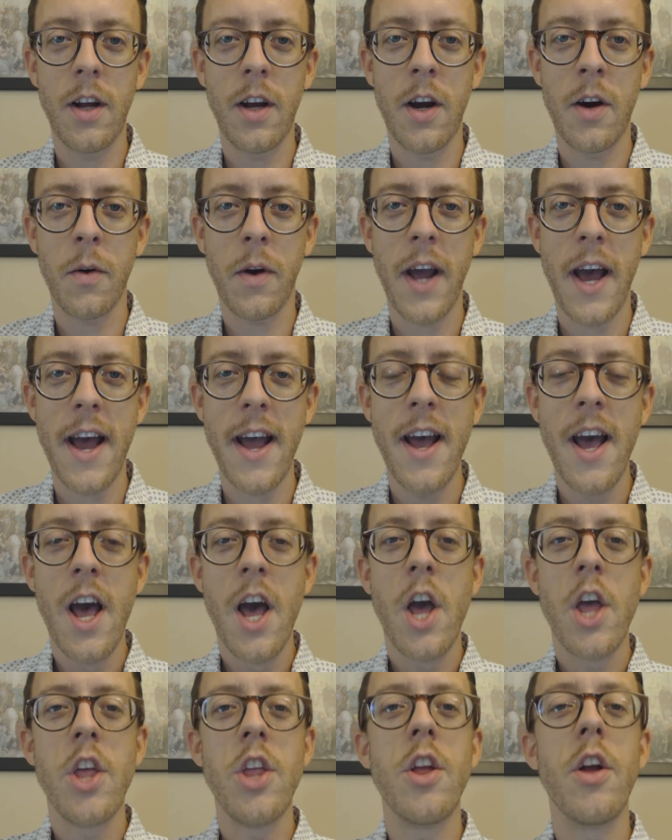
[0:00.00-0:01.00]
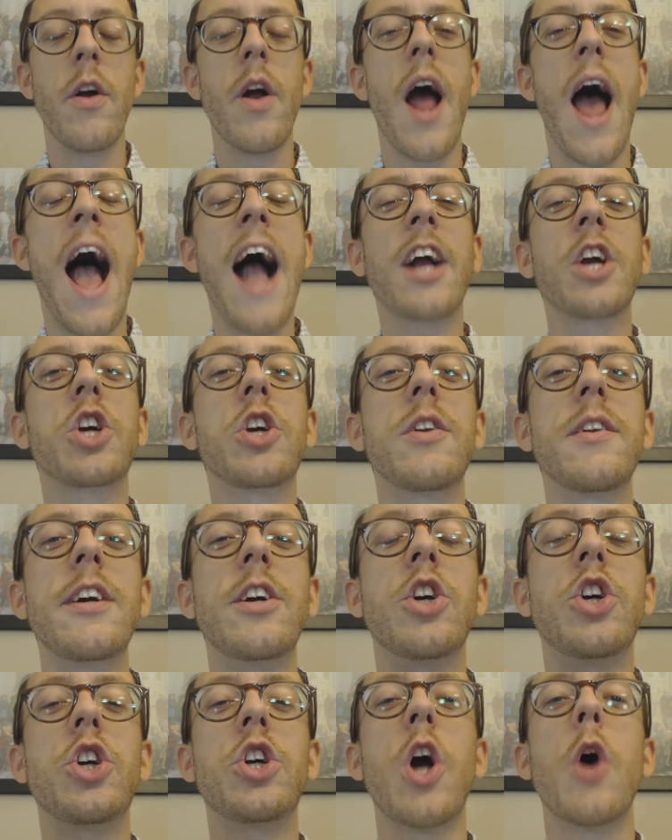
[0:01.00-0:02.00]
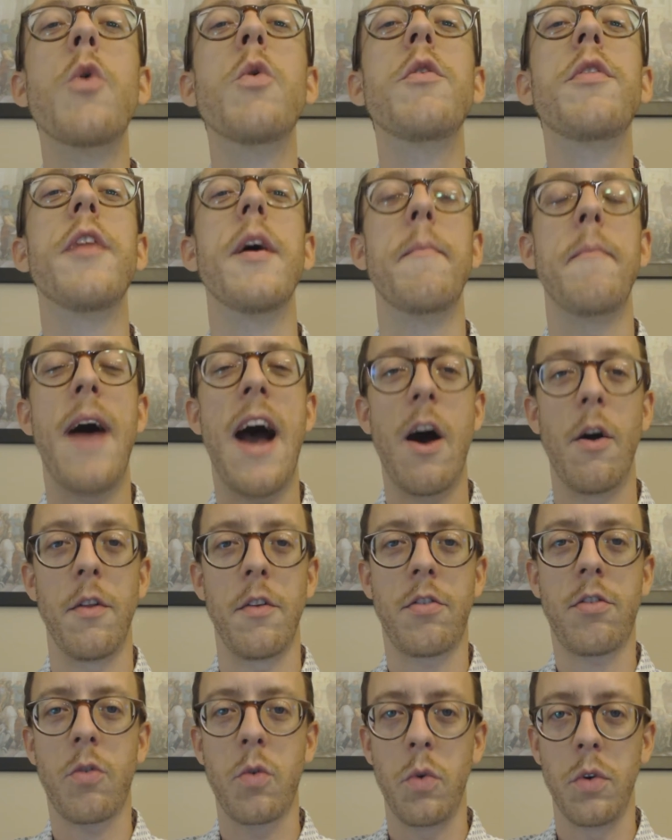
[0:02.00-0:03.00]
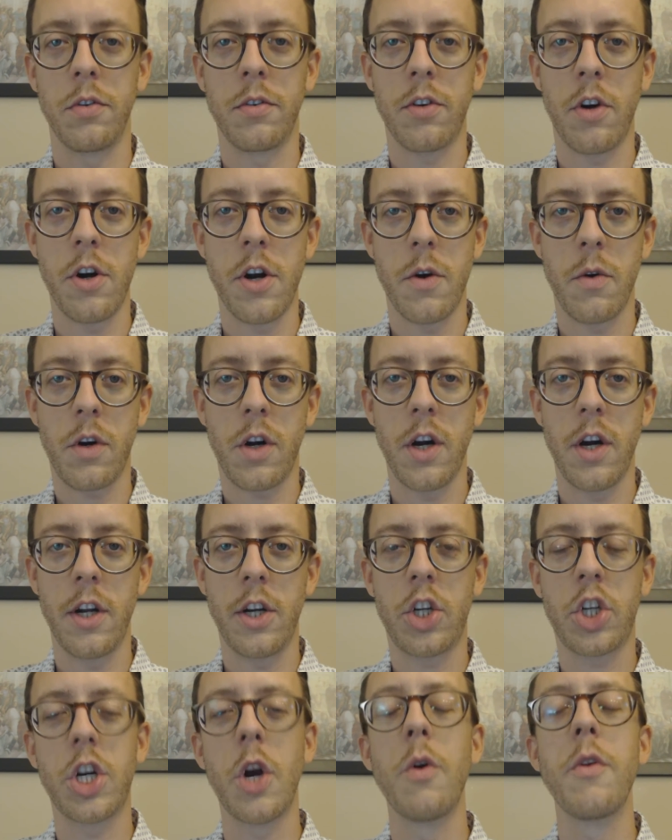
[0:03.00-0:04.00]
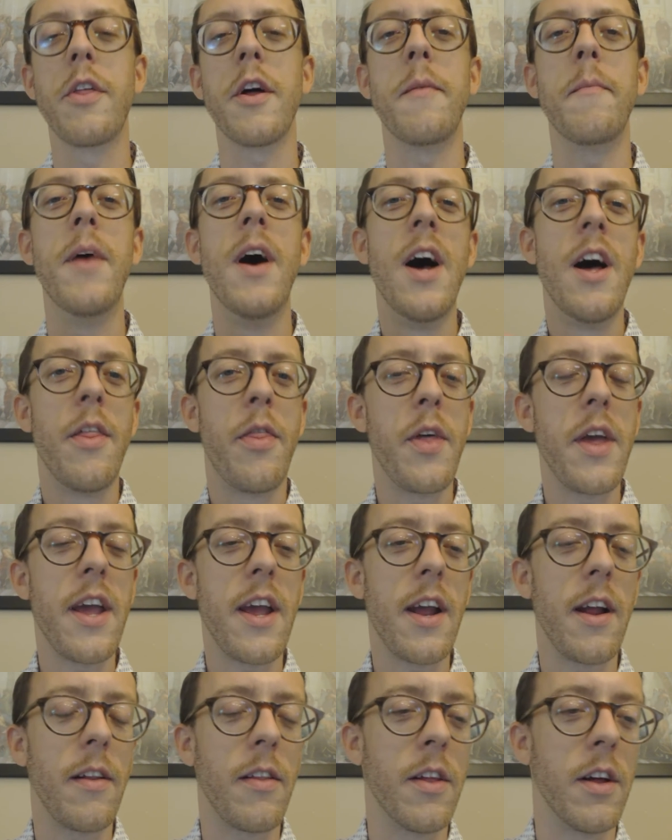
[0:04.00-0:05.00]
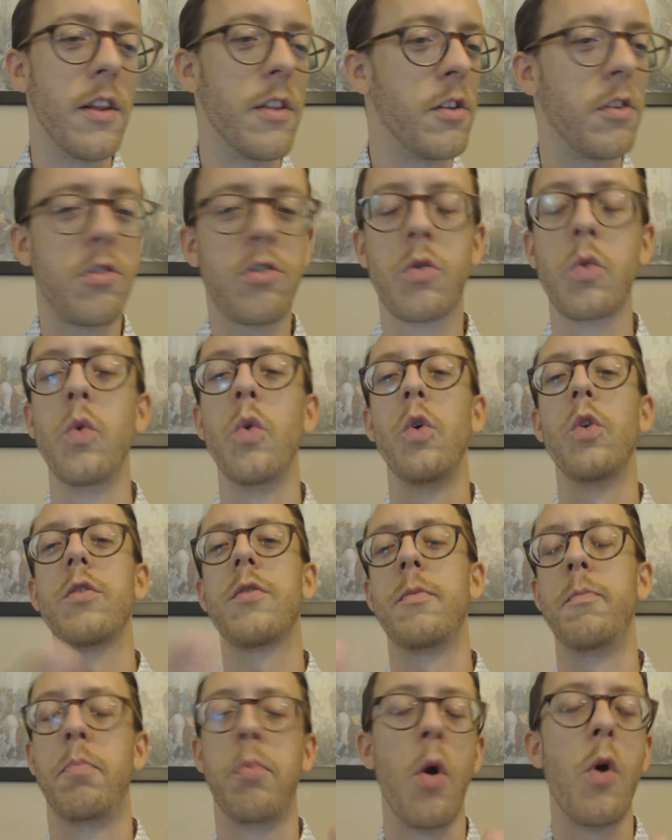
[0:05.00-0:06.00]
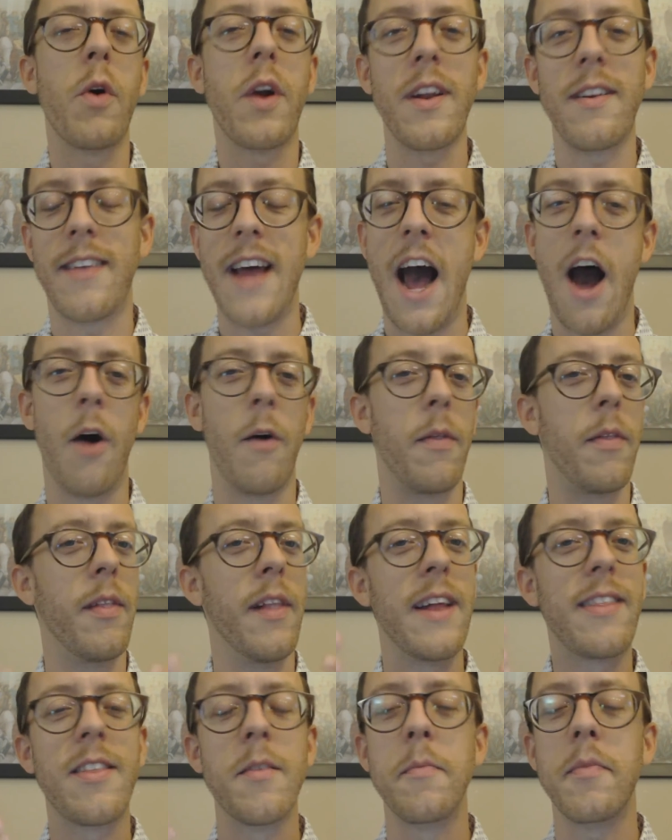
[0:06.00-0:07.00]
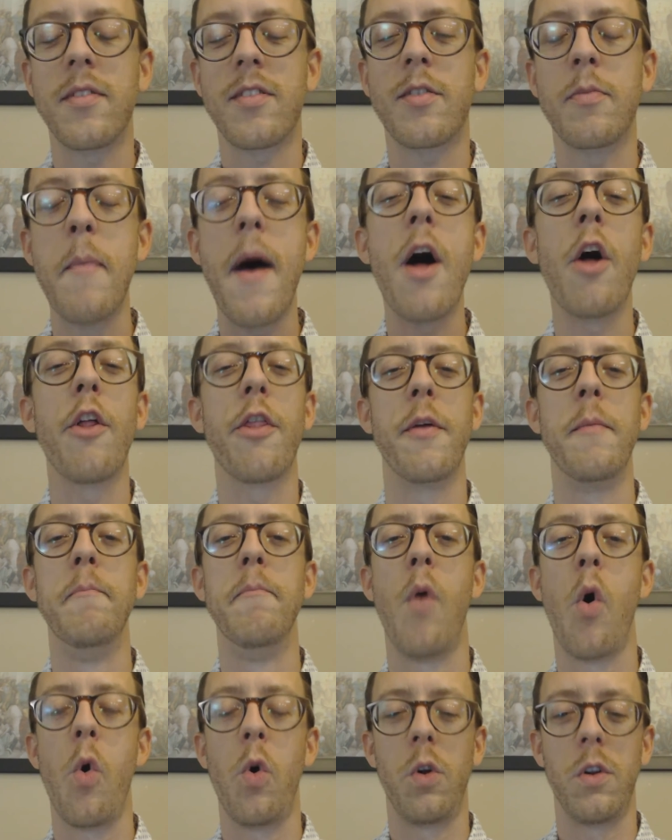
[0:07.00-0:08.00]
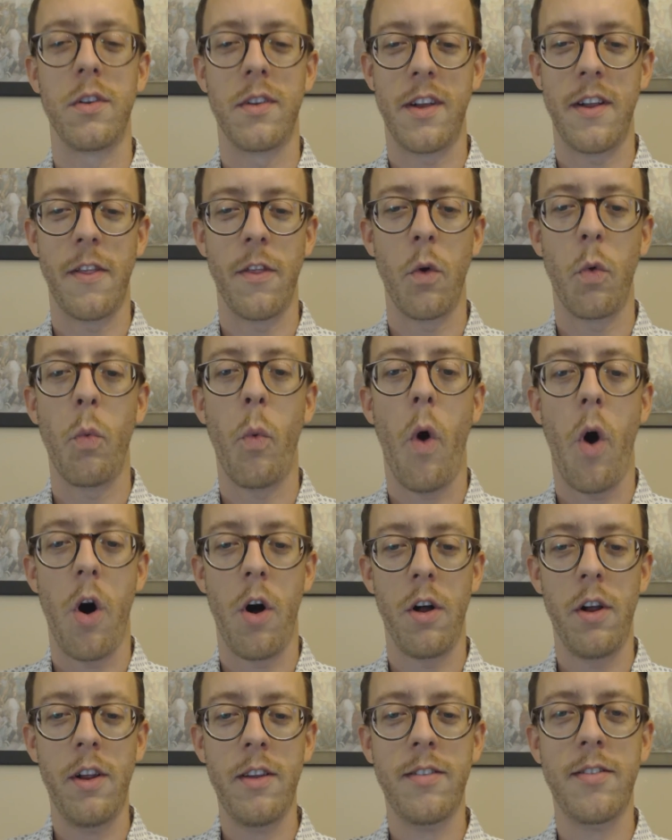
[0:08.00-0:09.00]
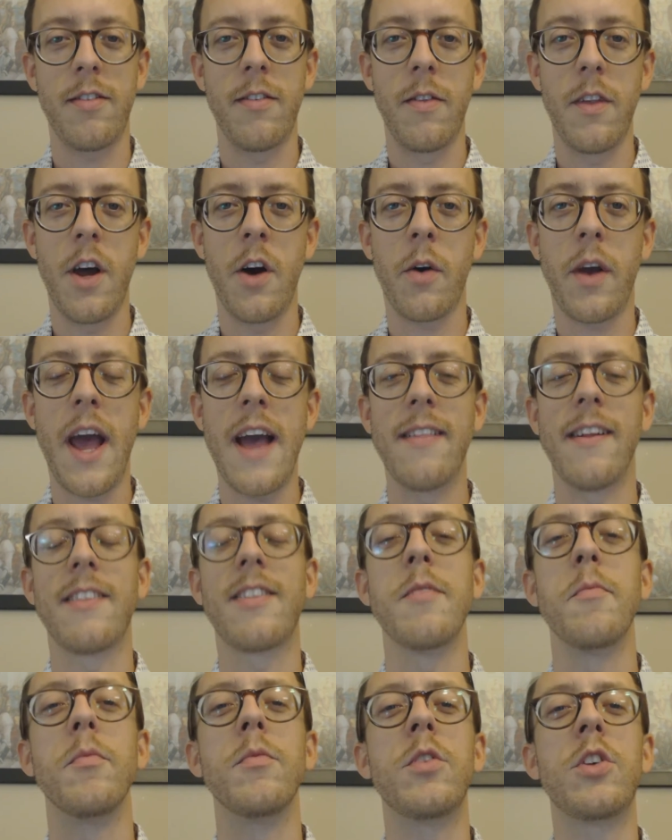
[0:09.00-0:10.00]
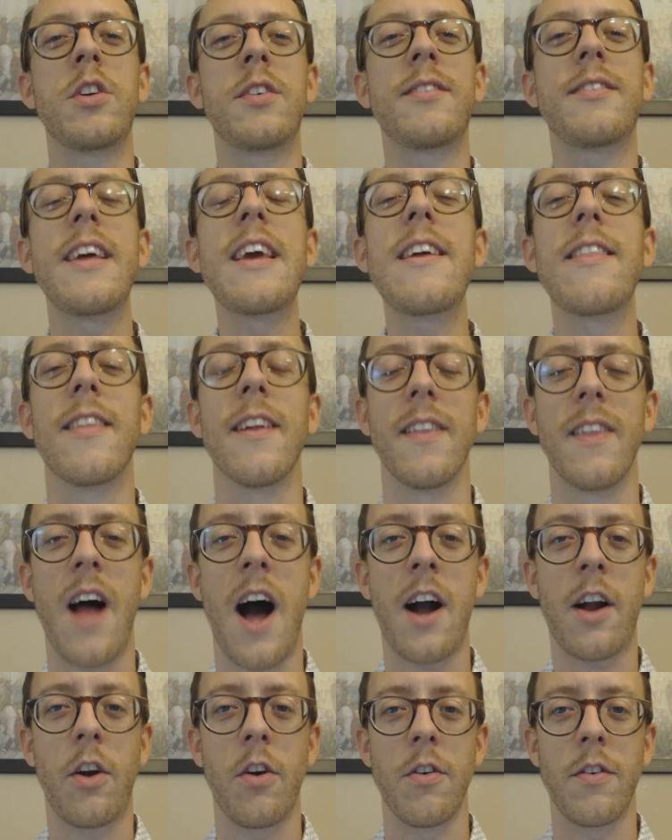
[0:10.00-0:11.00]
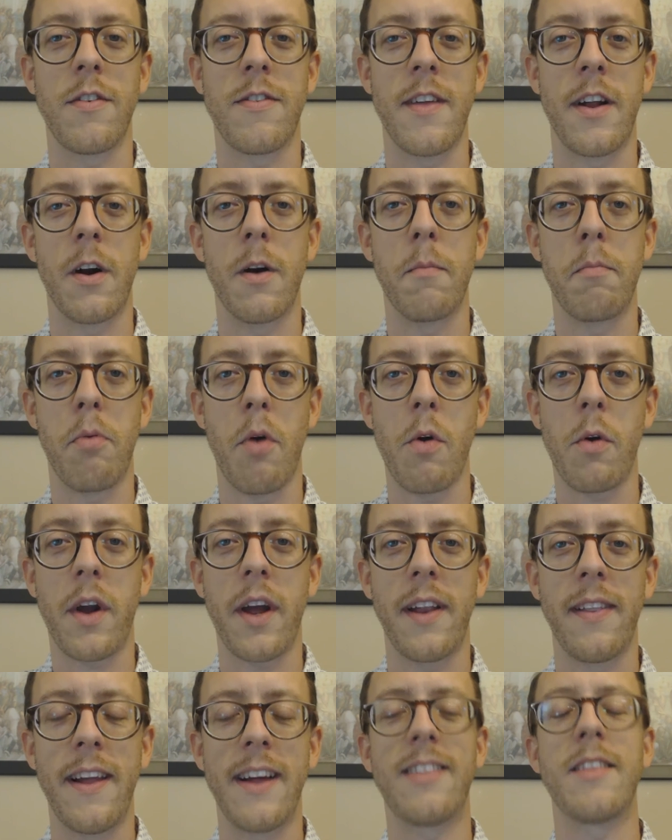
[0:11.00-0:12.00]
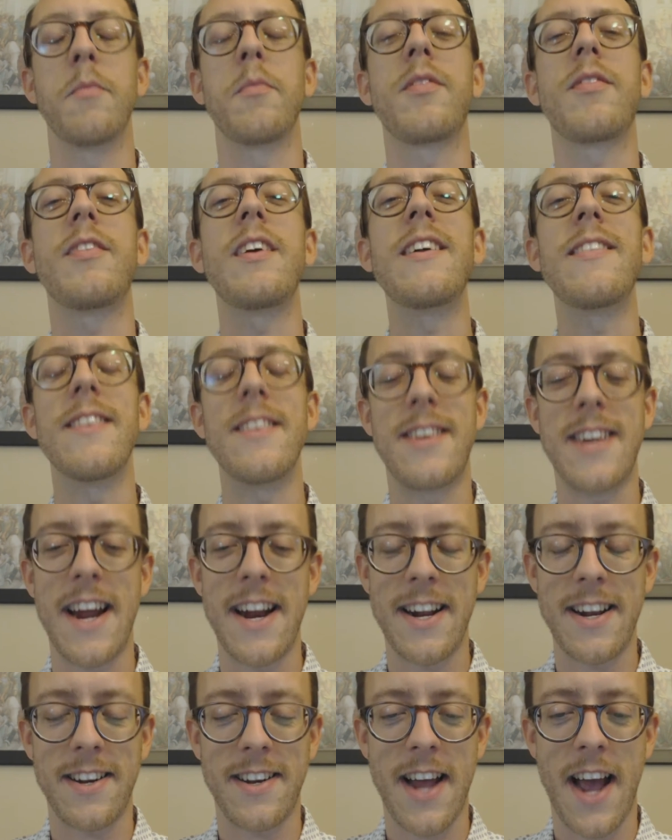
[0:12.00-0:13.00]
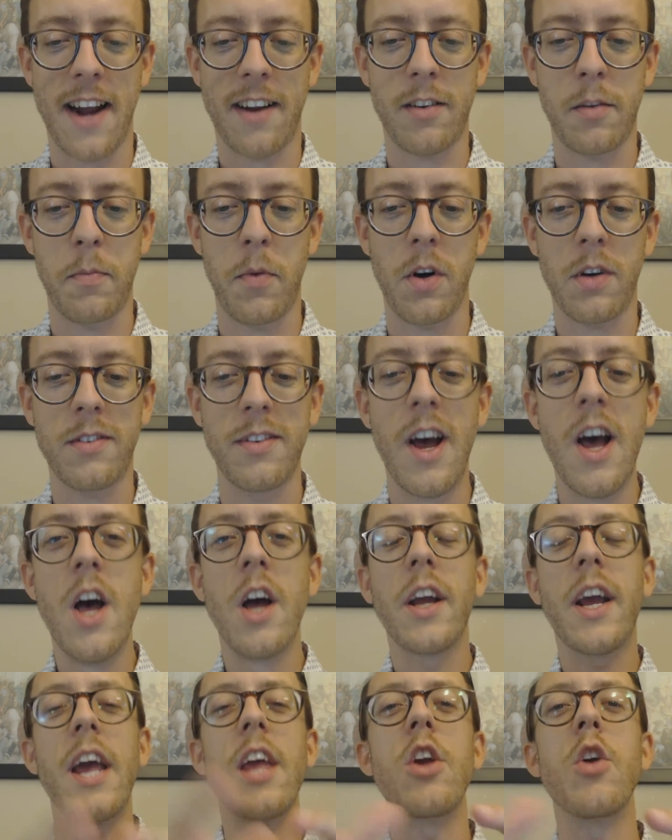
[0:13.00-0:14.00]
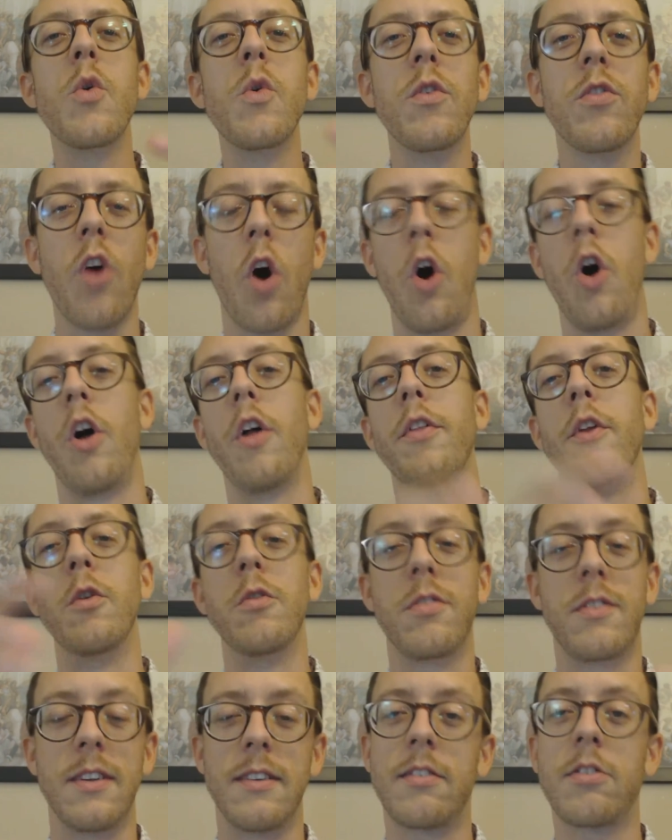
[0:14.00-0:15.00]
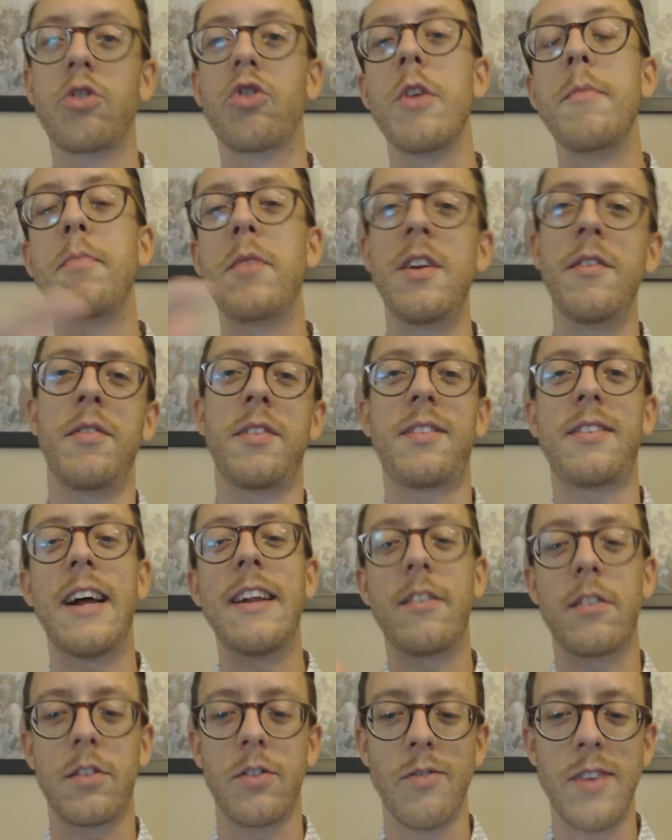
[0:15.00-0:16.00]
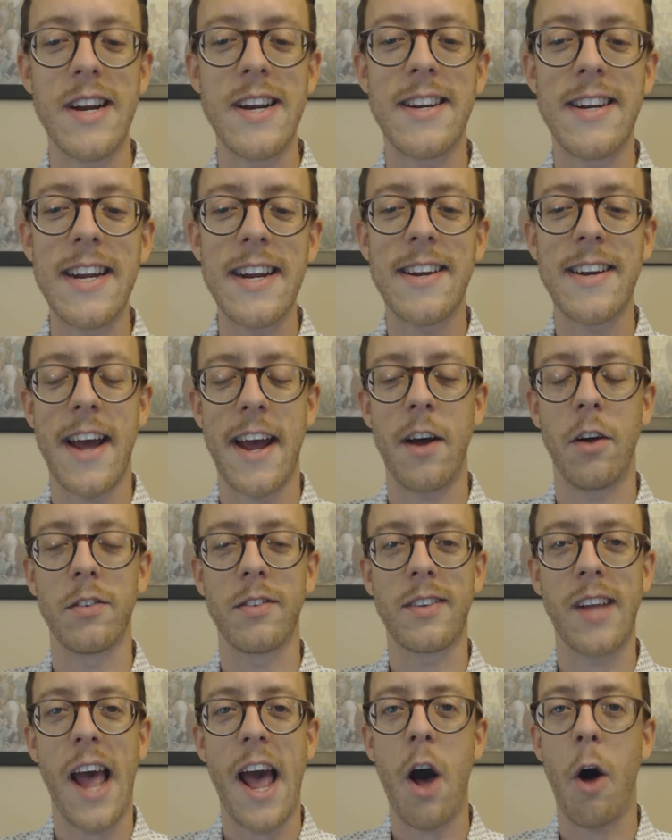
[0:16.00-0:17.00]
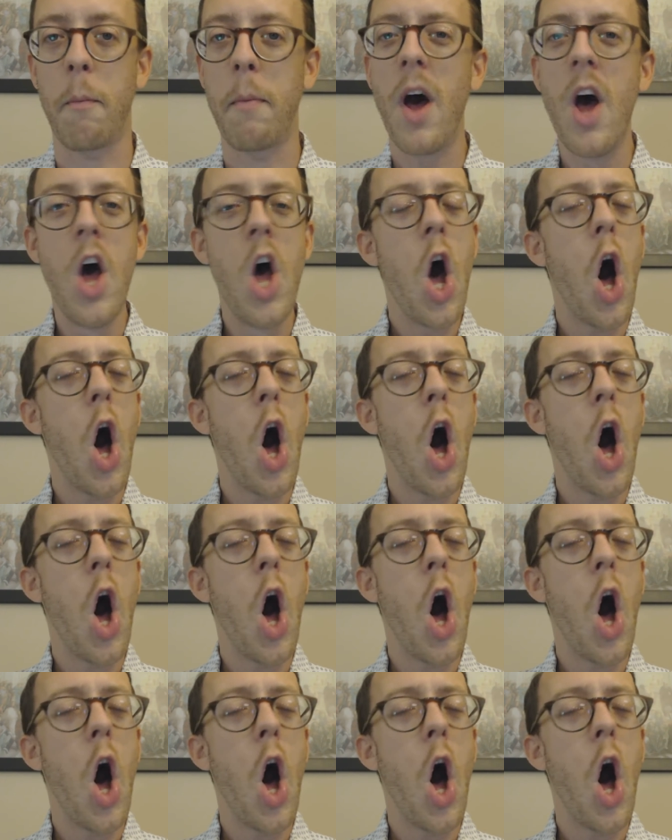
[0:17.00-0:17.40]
okay, actually show them how the schools are no good. Show them the schools broken down. Let them smell the mold in the walls. Okay, let them see the lockers that are broken. Let them see the dated textbooks. Okay, use all those descriptive sensory details to help.